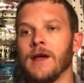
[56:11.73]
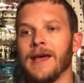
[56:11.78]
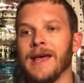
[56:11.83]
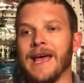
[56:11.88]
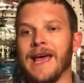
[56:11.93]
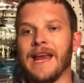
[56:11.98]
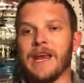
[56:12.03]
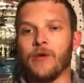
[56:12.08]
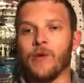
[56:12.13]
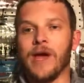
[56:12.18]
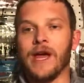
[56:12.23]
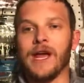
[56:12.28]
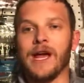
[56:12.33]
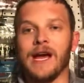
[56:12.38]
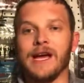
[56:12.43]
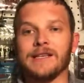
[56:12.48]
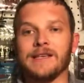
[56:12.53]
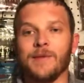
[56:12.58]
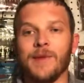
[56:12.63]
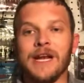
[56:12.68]
anyway,
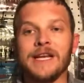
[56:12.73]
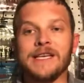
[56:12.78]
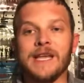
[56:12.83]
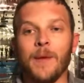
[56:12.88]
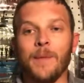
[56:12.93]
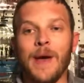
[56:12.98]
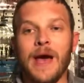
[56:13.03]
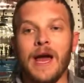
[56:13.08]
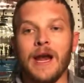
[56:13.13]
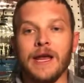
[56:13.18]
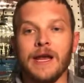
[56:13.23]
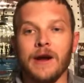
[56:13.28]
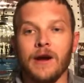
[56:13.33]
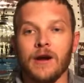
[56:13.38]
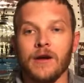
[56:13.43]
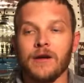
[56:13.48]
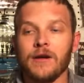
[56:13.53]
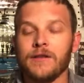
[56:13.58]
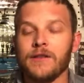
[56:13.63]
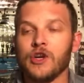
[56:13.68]
guys, I'm going to dip out of
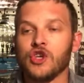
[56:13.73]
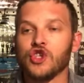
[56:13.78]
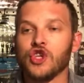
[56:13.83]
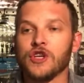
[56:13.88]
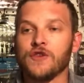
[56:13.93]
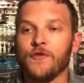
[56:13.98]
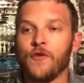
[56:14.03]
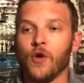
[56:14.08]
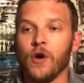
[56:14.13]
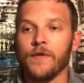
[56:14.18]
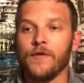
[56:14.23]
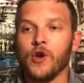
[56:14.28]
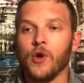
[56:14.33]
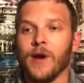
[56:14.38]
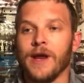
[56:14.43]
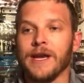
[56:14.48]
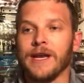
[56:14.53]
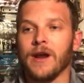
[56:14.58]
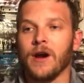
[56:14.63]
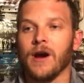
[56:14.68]
here. There's just four of you
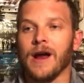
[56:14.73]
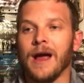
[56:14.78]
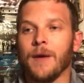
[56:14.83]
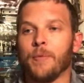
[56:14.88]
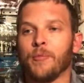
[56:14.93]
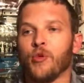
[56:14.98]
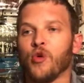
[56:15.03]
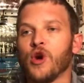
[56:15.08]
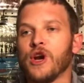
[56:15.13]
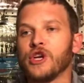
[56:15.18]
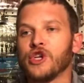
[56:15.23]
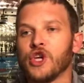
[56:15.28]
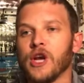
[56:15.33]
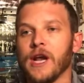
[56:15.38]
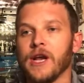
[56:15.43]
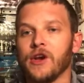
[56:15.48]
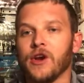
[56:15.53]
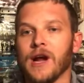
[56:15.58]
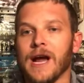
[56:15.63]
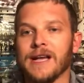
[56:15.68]
in here. I appreciate
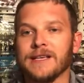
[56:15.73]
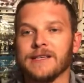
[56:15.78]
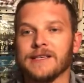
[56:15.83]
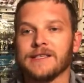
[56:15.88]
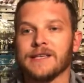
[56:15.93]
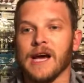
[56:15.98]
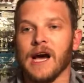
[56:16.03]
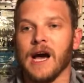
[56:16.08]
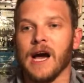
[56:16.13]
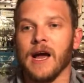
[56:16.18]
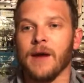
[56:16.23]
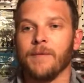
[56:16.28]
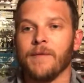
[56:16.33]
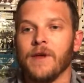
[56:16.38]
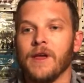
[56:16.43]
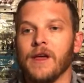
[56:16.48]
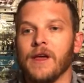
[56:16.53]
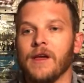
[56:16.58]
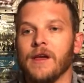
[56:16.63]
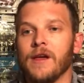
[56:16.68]
you guys' time.
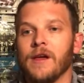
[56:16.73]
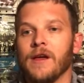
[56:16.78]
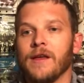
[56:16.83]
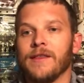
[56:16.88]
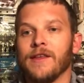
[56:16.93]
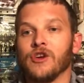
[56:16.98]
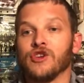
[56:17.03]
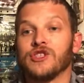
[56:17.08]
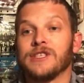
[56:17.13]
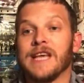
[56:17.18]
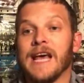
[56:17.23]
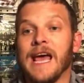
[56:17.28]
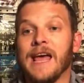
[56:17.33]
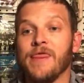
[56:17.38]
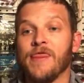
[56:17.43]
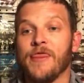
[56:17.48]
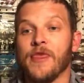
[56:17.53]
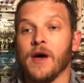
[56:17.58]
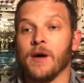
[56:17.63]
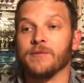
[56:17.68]
There's 10
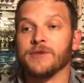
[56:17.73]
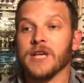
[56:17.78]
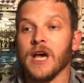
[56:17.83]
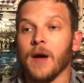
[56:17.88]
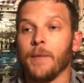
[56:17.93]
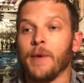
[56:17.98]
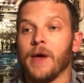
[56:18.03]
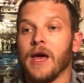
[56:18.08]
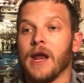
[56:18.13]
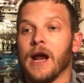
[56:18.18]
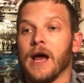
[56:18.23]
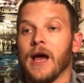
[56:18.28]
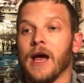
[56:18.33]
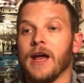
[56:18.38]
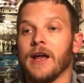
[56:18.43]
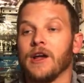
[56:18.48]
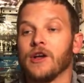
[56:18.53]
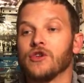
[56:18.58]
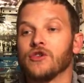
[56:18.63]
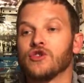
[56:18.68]
thumbs up, and
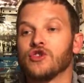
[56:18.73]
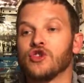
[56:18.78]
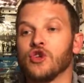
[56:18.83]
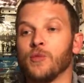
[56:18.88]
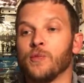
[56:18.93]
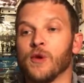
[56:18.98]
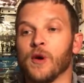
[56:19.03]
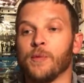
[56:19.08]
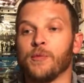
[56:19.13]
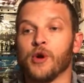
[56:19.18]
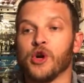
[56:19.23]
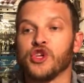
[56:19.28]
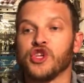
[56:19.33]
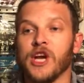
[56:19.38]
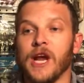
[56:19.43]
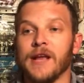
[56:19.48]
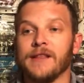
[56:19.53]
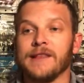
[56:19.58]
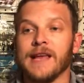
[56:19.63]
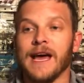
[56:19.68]
I super
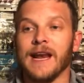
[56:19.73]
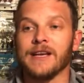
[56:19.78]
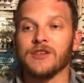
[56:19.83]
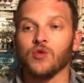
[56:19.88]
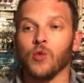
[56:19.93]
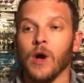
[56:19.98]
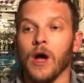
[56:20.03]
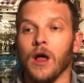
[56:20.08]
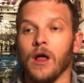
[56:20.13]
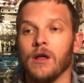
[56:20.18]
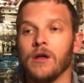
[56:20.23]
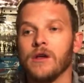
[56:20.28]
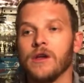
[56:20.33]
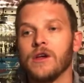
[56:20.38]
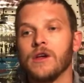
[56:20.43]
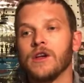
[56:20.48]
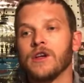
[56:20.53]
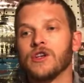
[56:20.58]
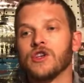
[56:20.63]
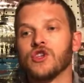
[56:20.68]
appreciate that as well.
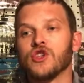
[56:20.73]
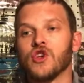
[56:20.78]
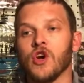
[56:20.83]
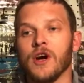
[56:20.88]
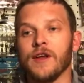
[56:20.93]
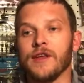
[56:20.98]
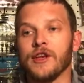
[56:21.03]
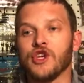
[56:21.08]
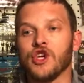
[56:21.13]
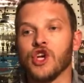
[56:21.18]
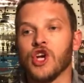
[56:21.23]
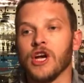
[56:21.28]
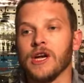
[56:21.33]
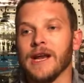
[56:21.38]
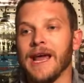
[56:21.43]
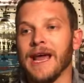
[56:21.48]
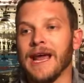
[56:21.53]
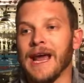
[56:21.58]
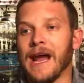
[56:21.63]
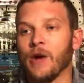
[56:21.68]
Sorry that you couldn't
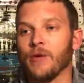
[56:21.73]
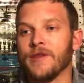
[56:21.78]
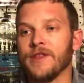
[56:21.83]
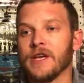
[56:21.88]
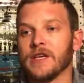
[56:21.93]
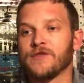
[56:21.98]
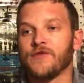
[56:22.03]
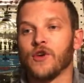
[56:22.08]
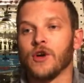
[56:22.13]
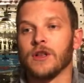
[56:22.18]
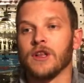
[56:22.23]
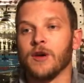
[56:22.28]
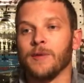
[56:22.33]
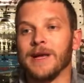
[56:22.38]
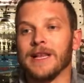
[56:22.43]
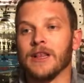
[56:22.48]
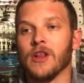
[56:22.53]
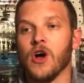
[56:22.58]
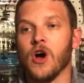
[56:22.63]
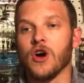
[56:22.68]
hang out with us for a little
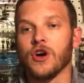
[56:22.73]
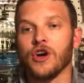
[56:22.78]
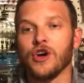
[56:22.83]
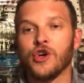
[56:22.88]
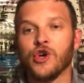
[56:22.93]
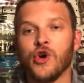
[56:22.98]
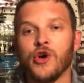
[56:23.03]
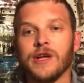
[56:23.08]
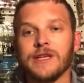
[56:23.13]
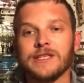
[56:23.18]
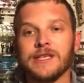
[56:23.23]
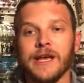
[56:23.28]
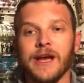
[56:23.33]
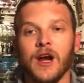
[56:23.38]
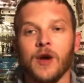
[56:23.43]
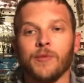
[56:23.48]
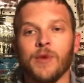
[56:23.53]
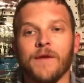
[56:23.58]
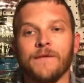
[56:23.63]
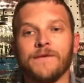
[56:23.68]
bit longer,
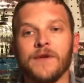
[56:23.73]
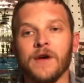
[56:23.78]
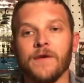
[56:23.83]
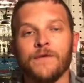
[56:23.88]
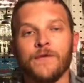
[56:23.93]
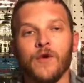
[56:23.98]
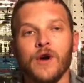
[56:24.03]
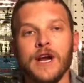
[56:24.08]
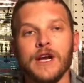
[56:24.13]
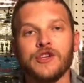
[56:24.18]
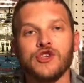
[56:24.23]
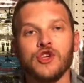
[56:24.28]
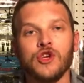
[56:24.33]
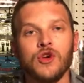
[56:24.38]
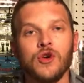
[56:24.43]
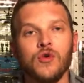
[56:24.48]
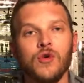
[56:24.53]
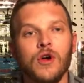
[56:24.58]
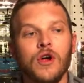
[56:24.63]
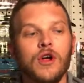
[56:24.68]
Guggenslayer, but feel free to